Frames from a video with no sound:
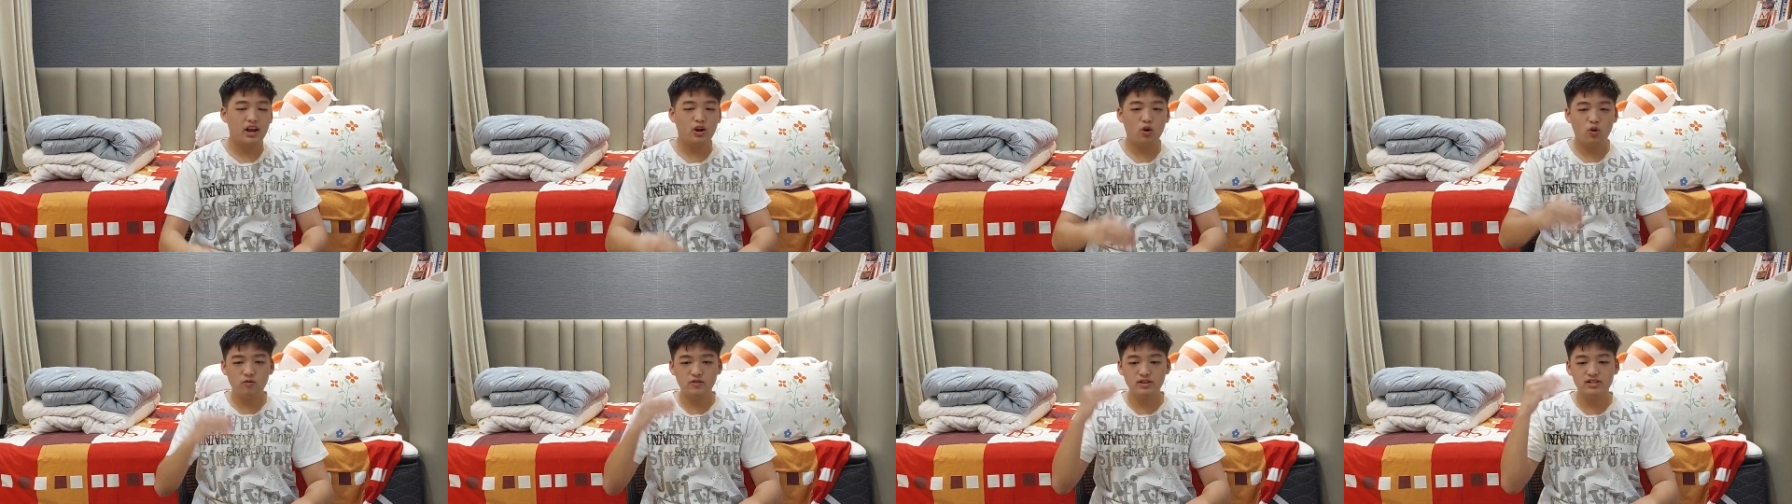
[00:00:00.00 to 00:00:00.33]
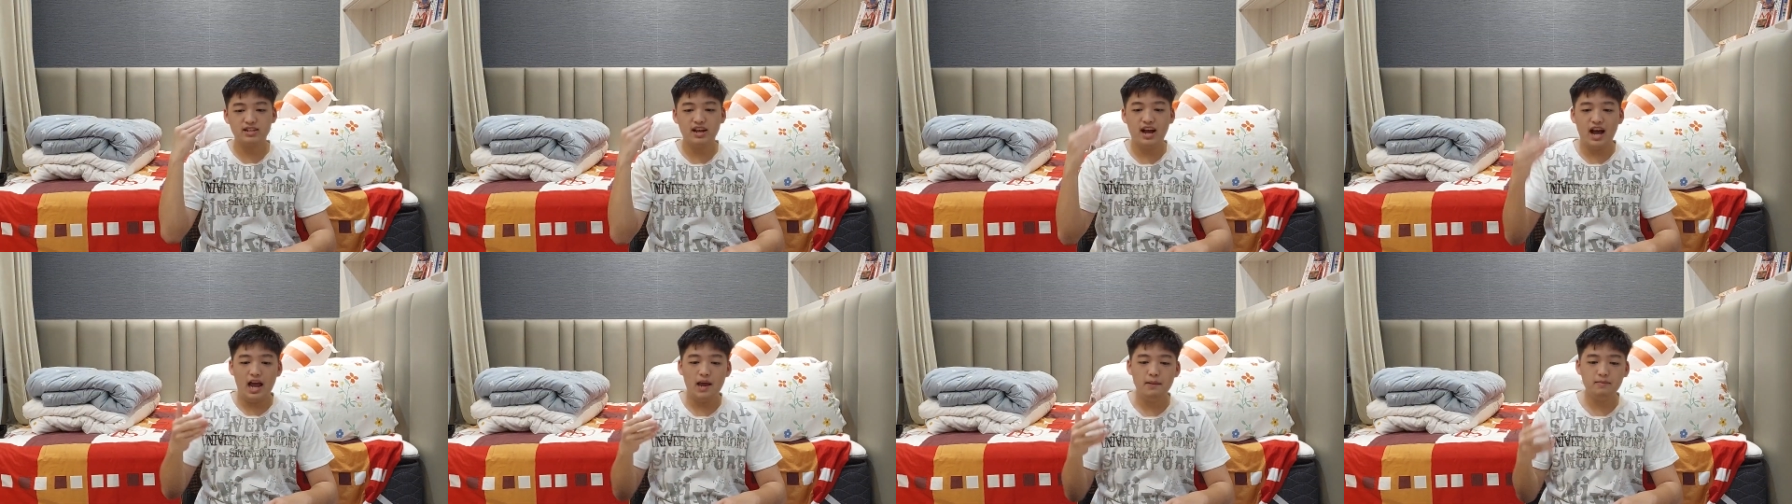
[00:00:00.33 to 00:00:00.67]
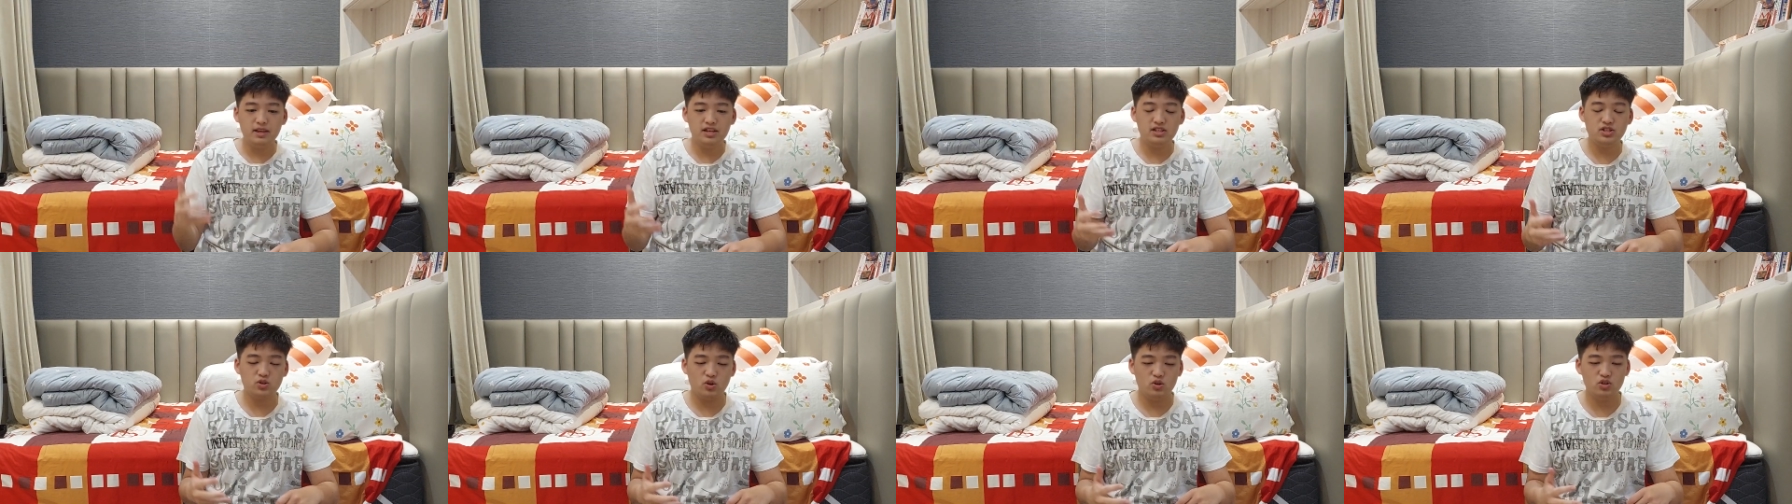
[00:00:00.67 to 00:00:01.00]
And over time,
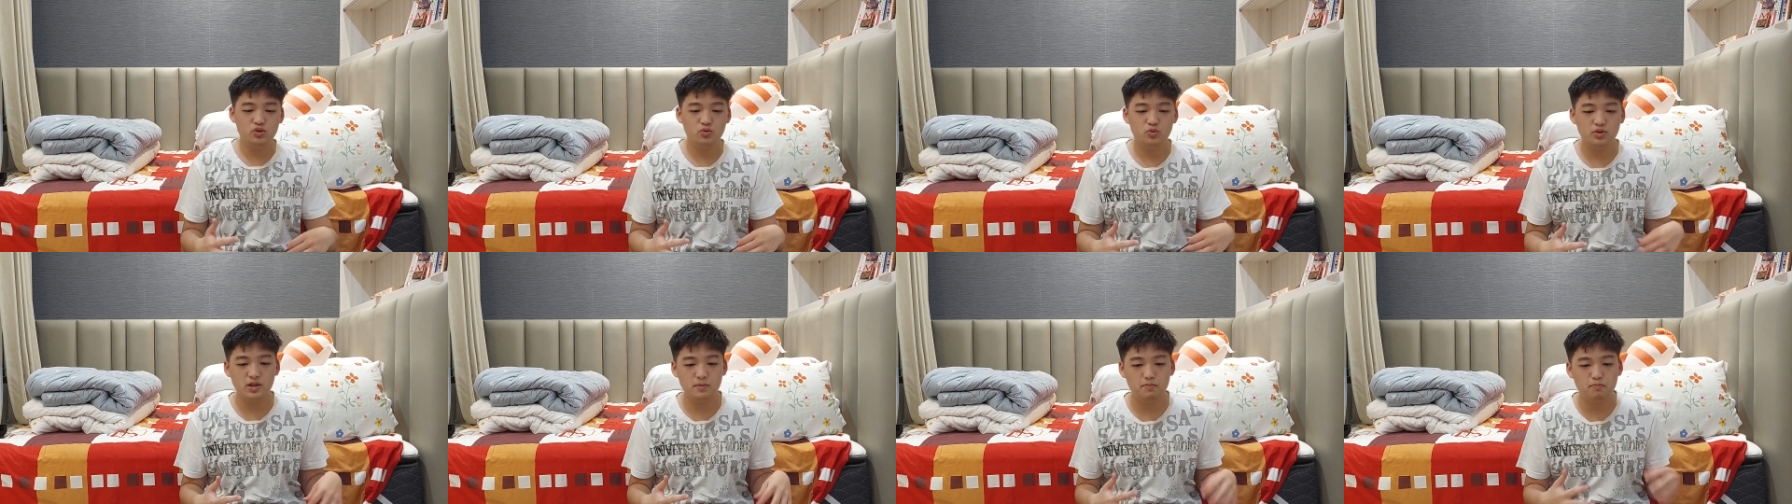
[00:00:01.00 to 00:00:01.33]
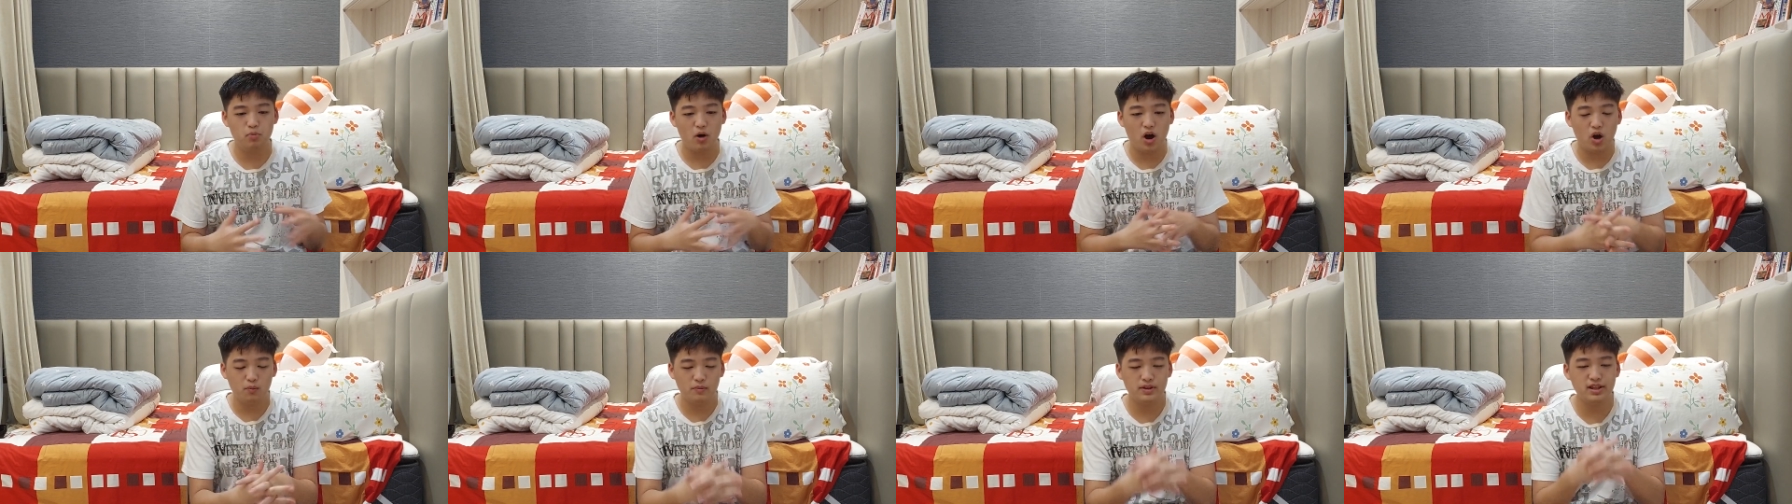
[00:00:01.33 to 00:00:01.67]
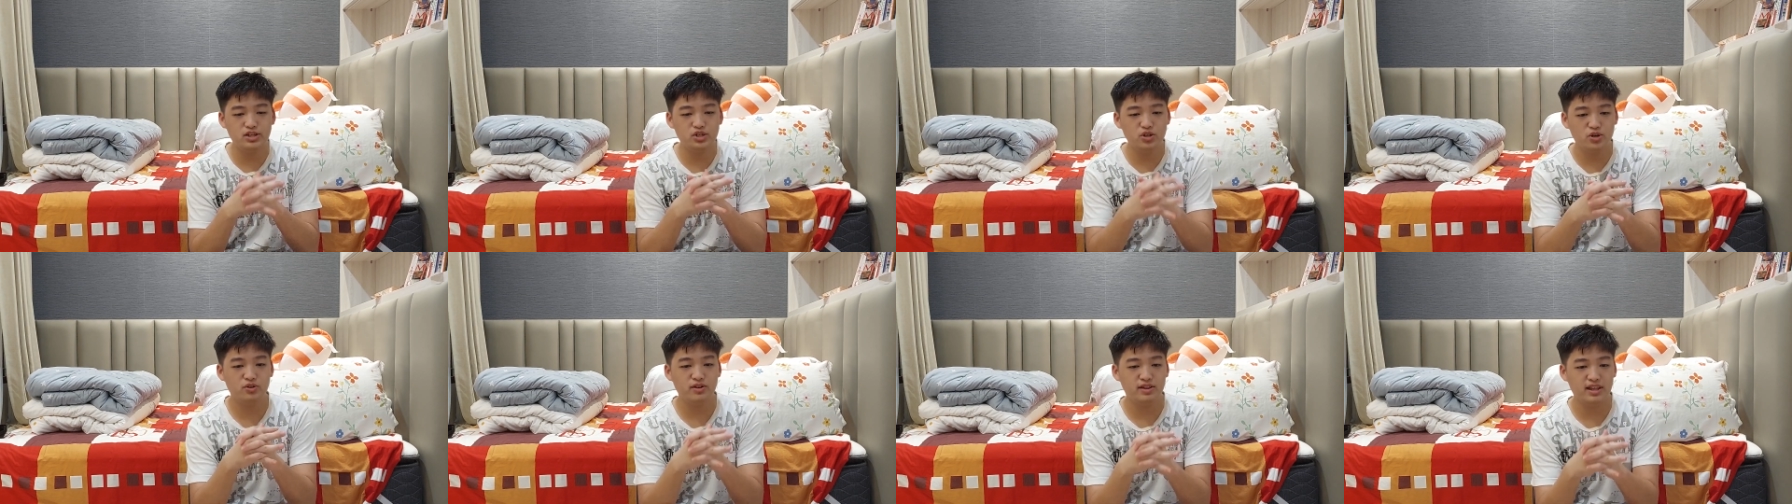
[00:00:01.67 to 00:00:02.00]
they start to really bond with
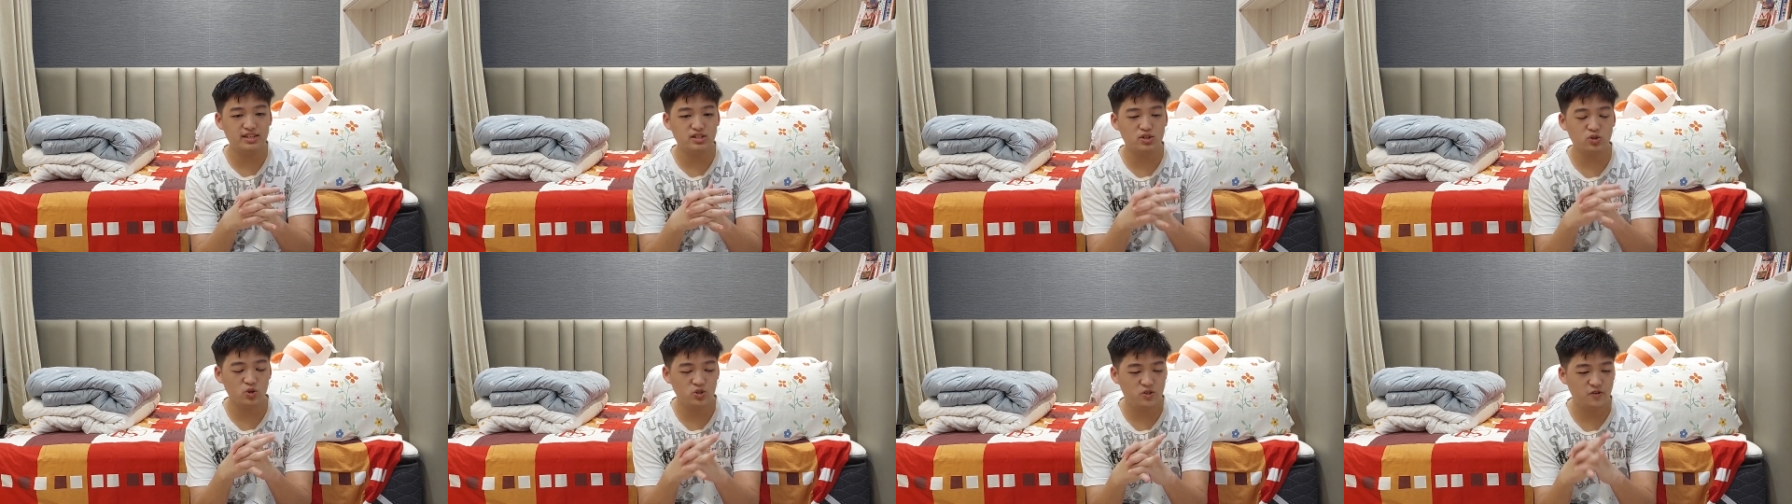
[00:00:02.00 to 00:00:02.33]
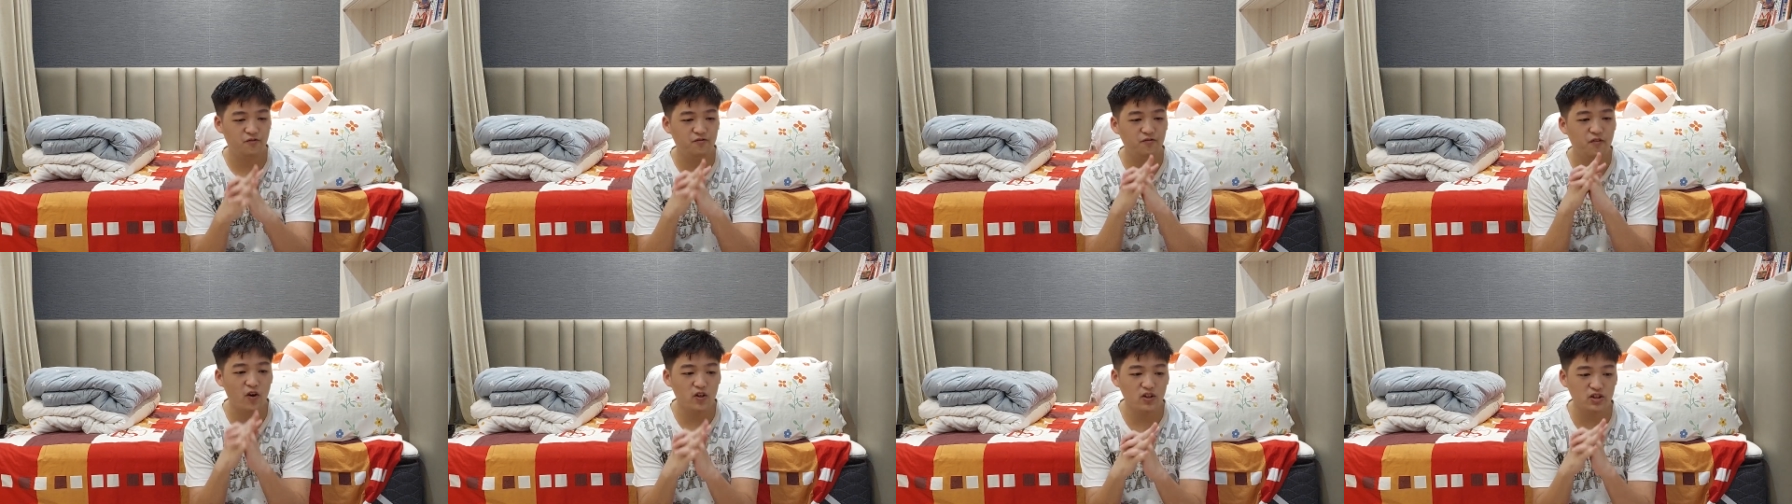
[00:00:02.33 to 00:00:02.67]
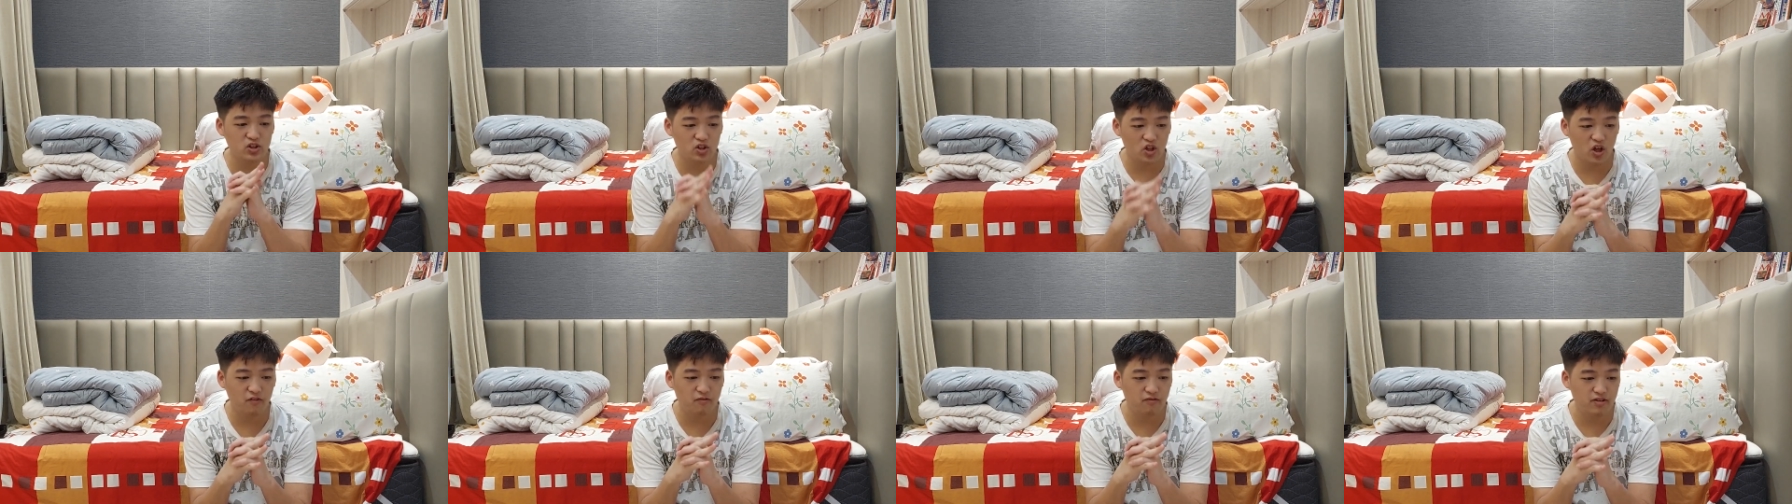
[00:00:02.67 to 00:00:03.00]
each other, they start to fall
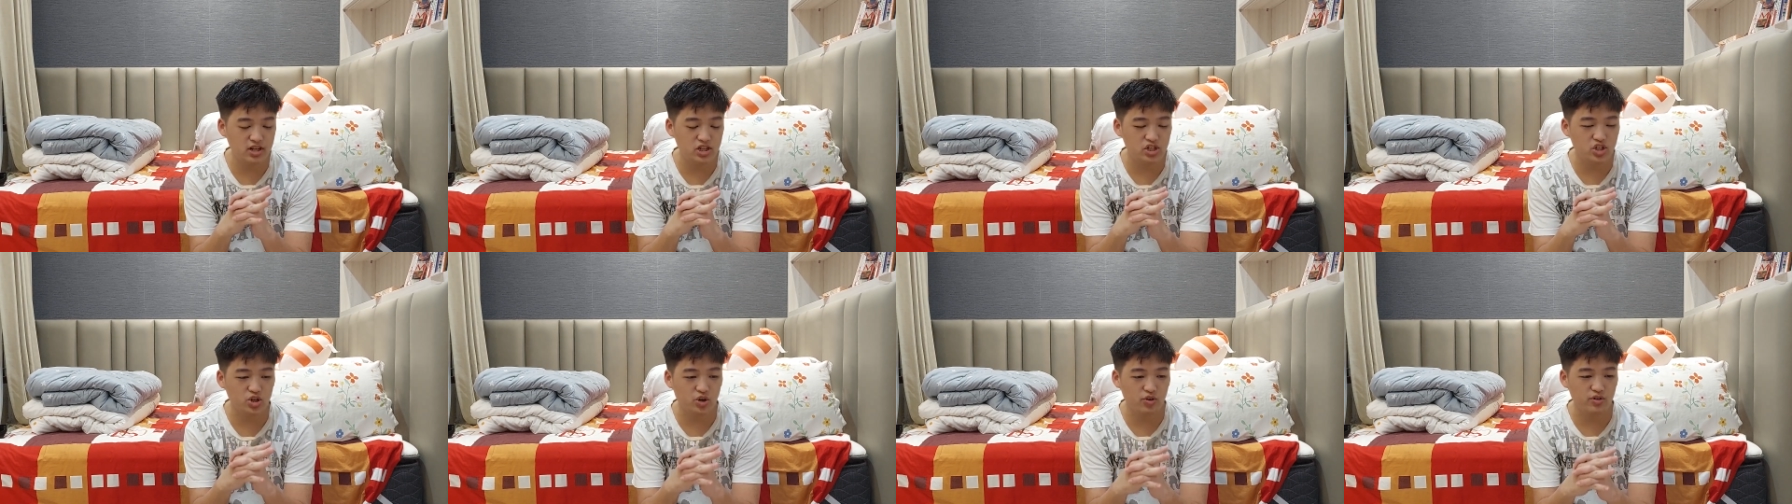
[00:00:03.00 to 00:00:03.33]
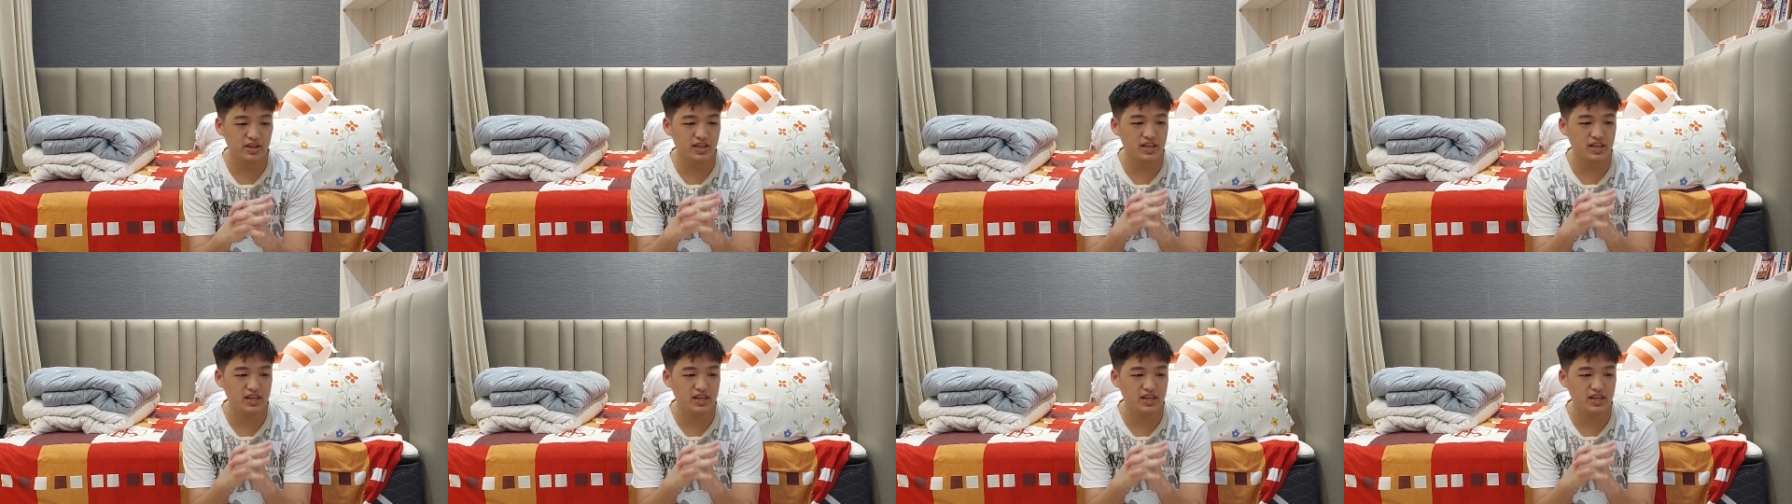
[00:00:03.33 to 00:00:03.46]
in love with each other,